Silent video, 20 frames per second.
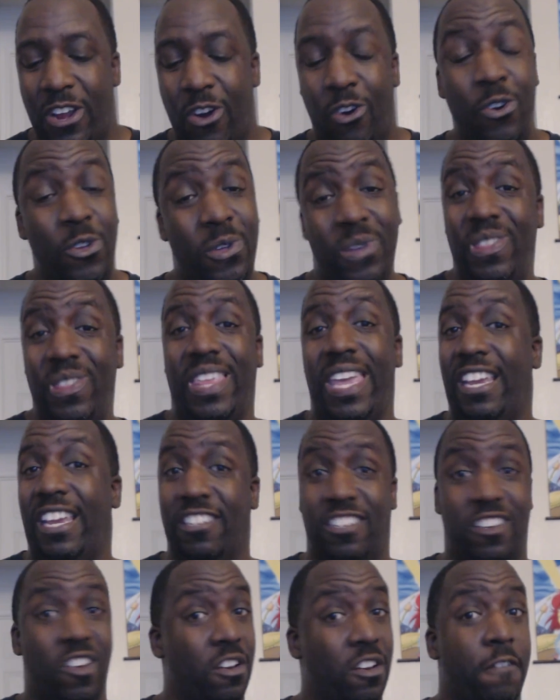me know who you think
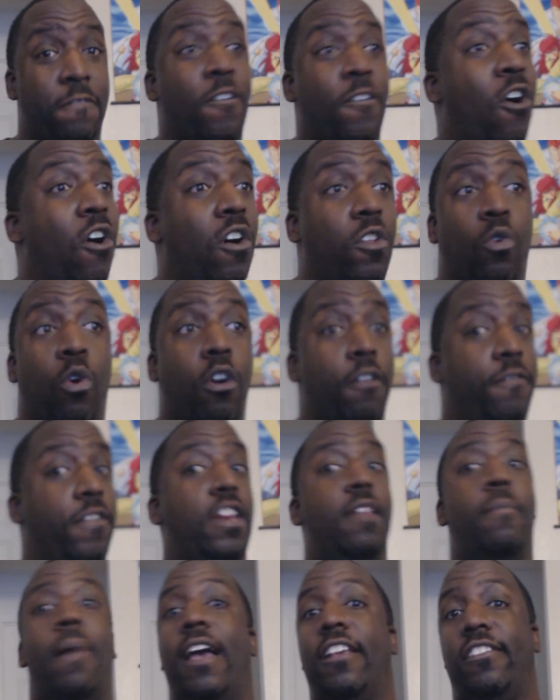is going to fall, or if
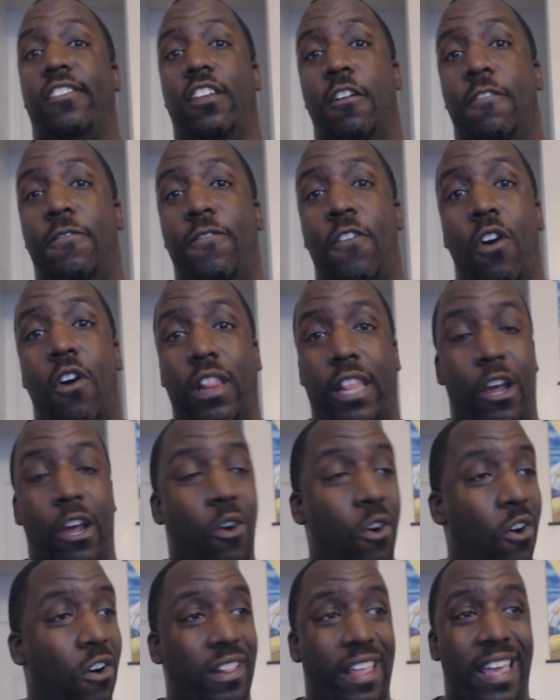anybody's going to fall at
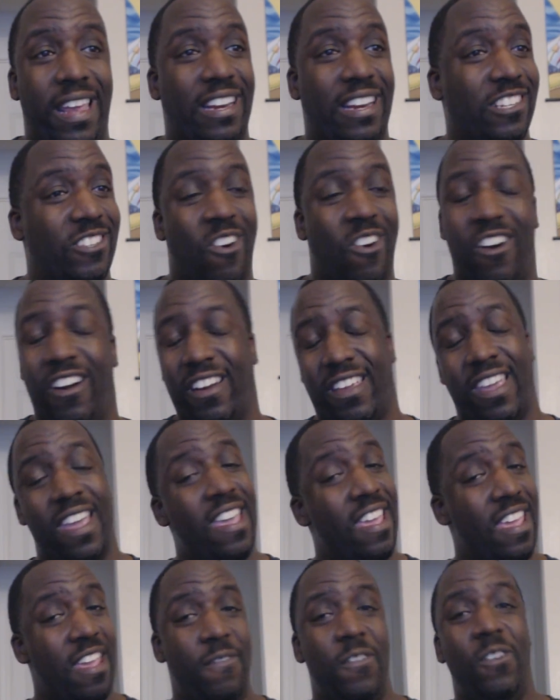all in this arc.
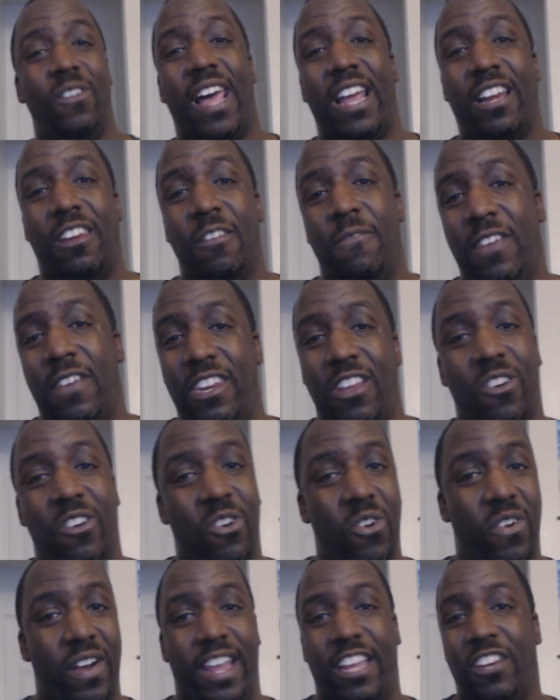If you liked the video,
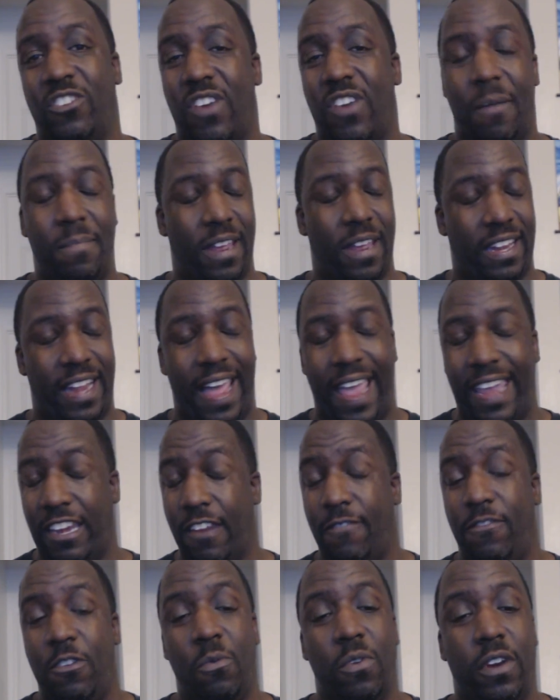go ahead and drop it a like.
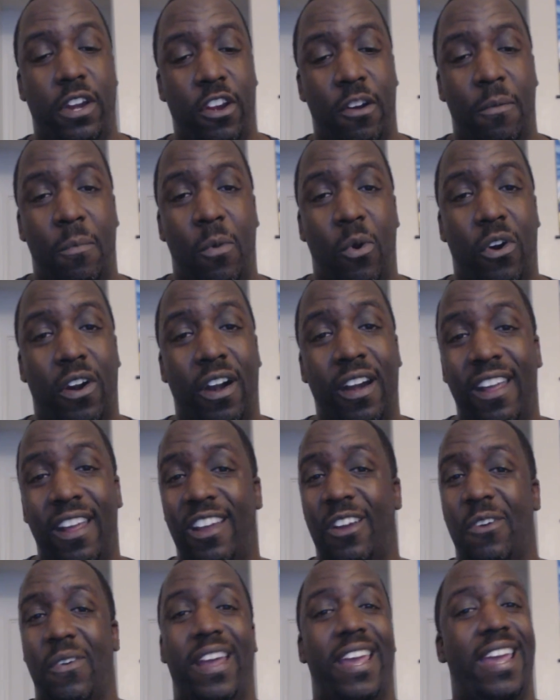And if you want to hear more,
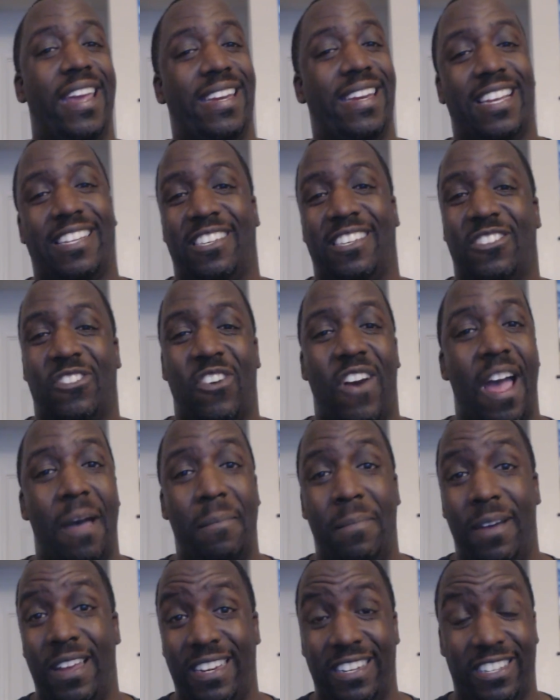go ahead and hit that
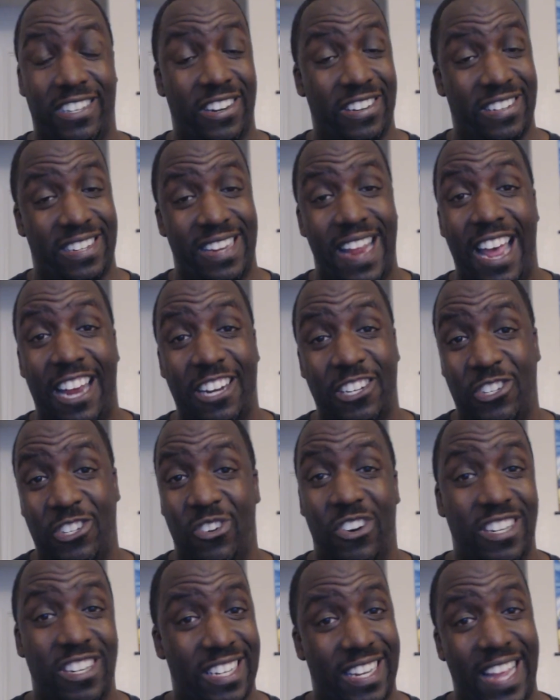subscribe button, as there's not a
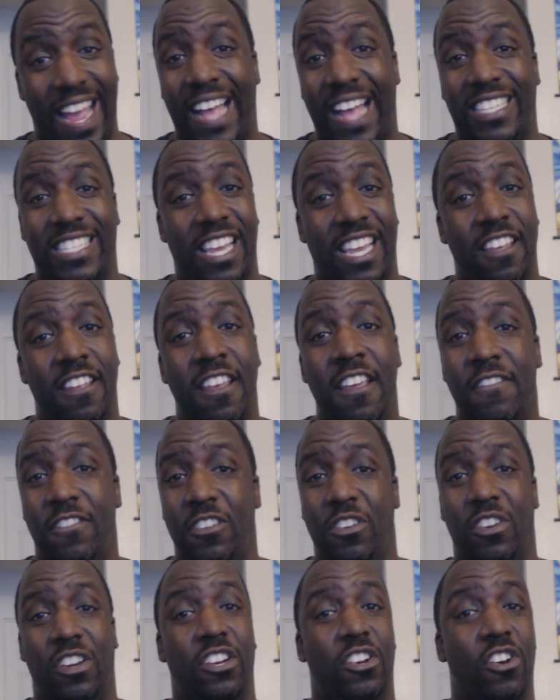shortage of content
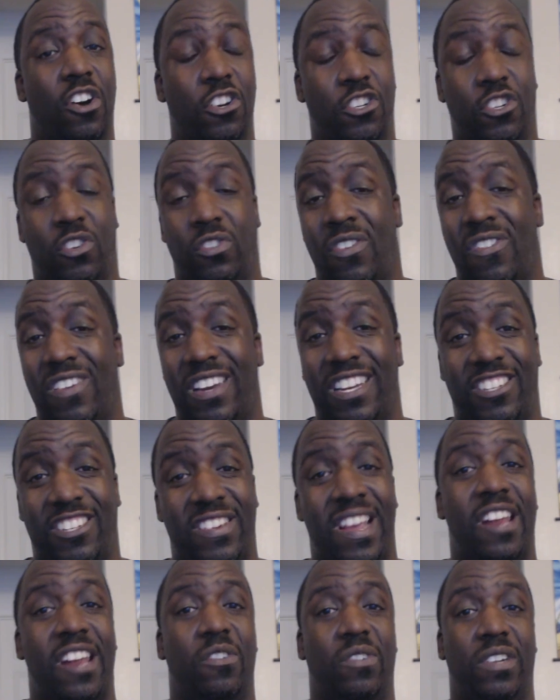you indulge on this
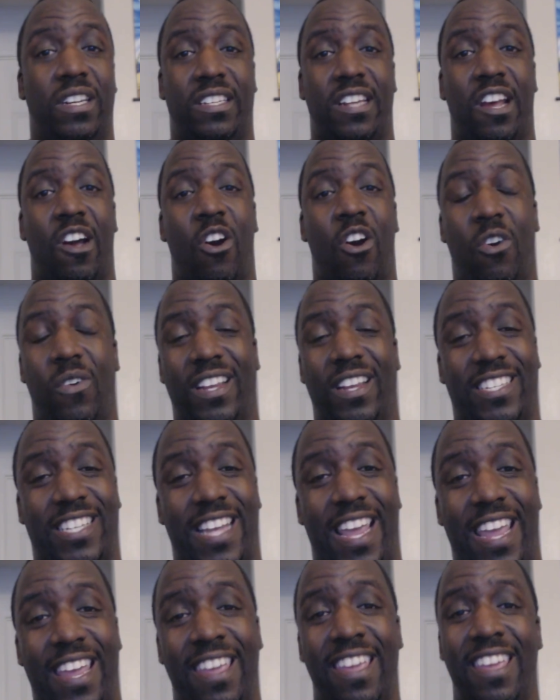channel. And as I always
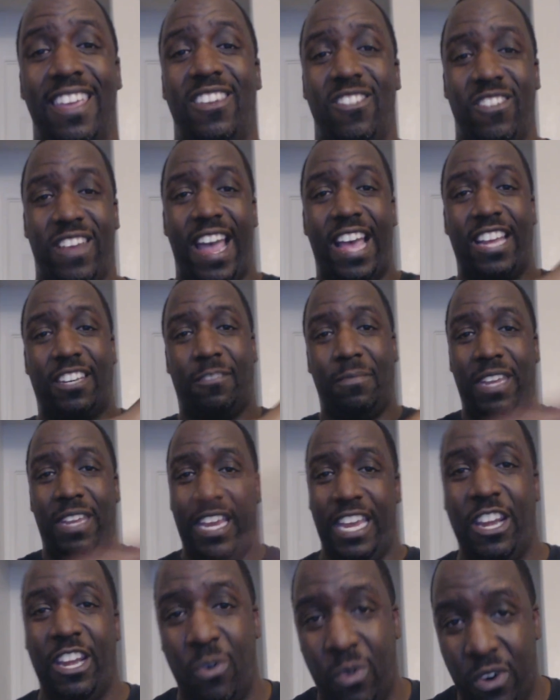say, you guys can be
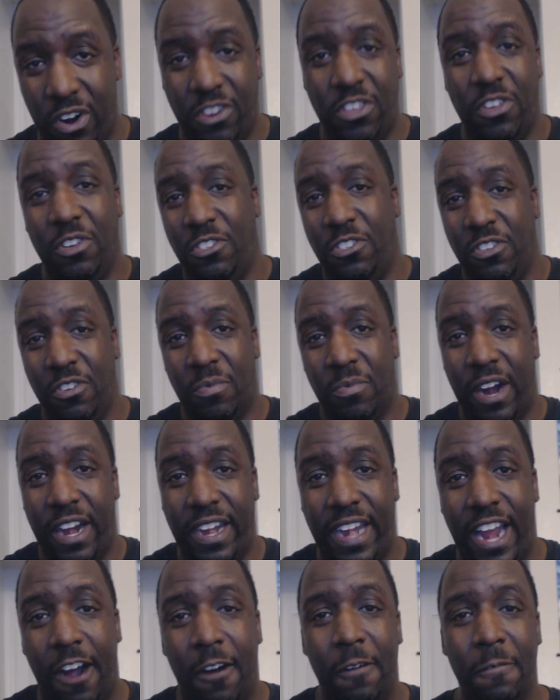anywhere on YouTube
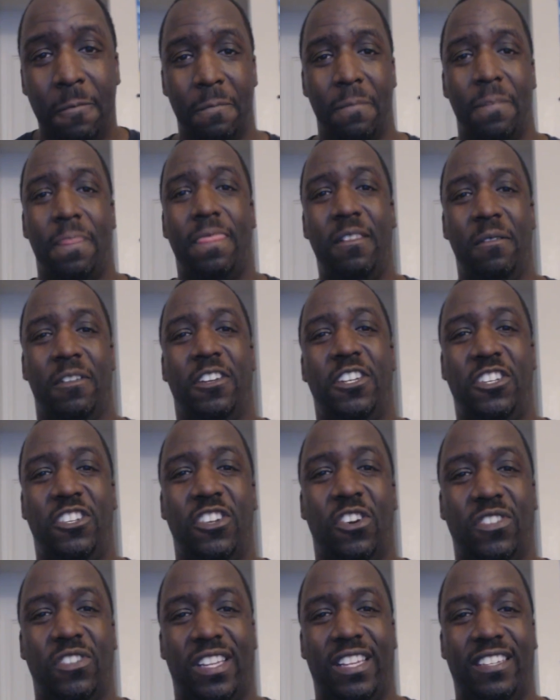right now, but you
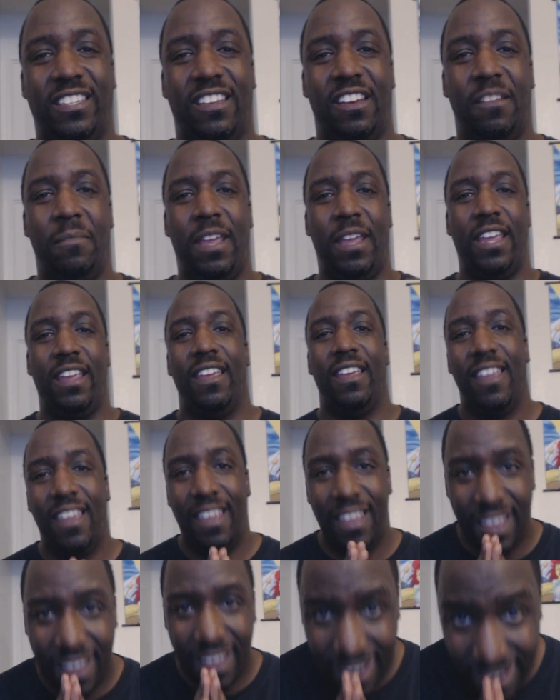chose to listen to me.
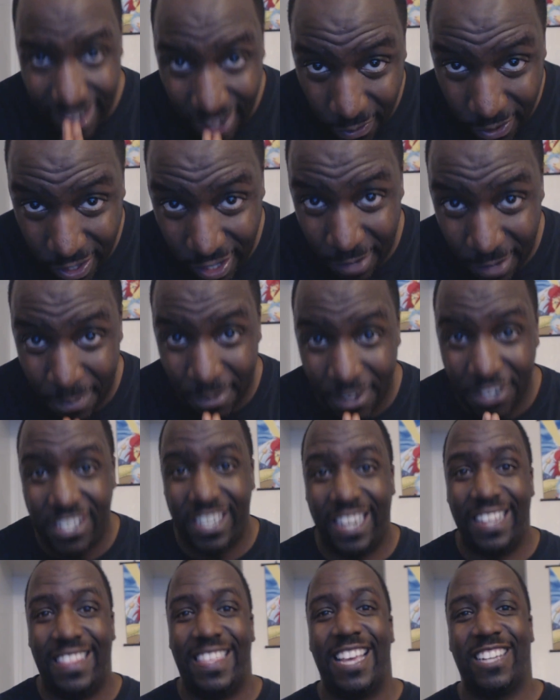And I really
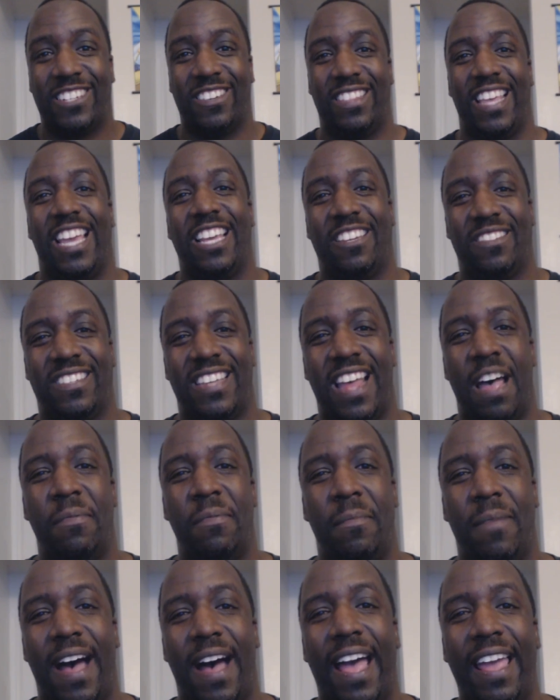appreciate that, so thanks for
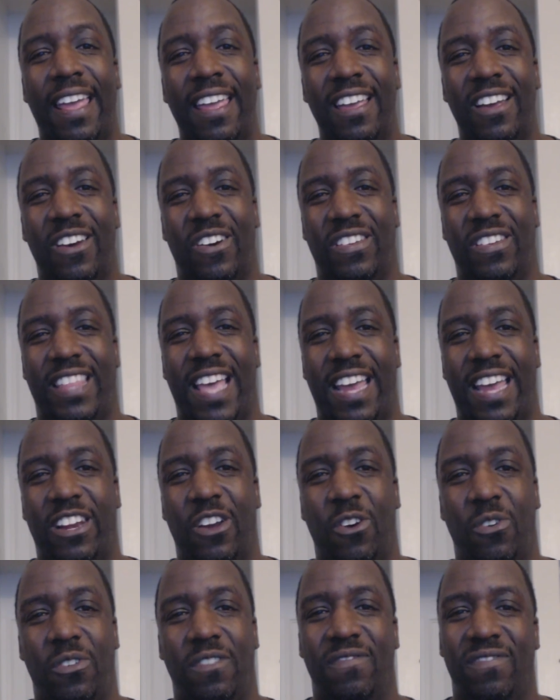stopping by. On that
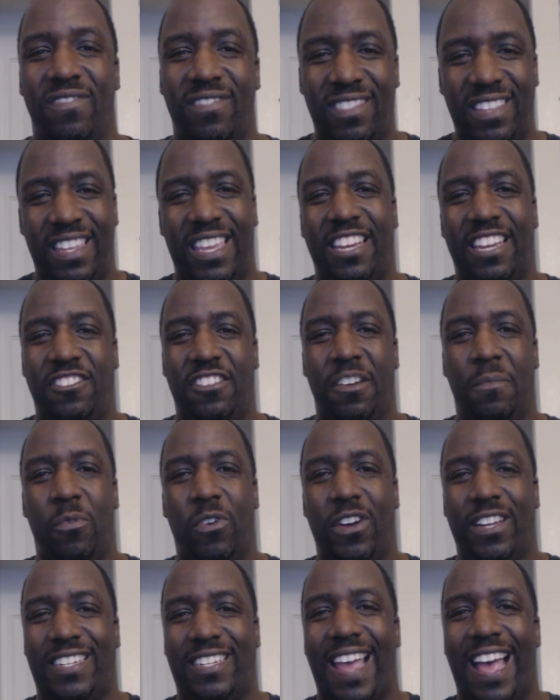note, it's your
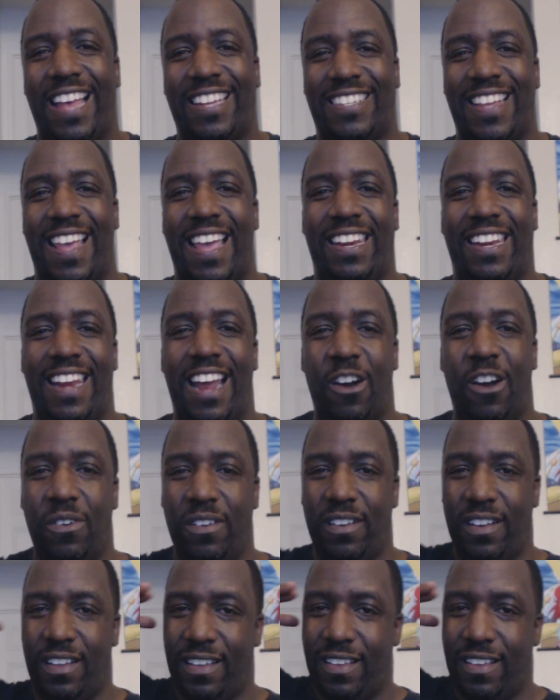boy Scott signing out.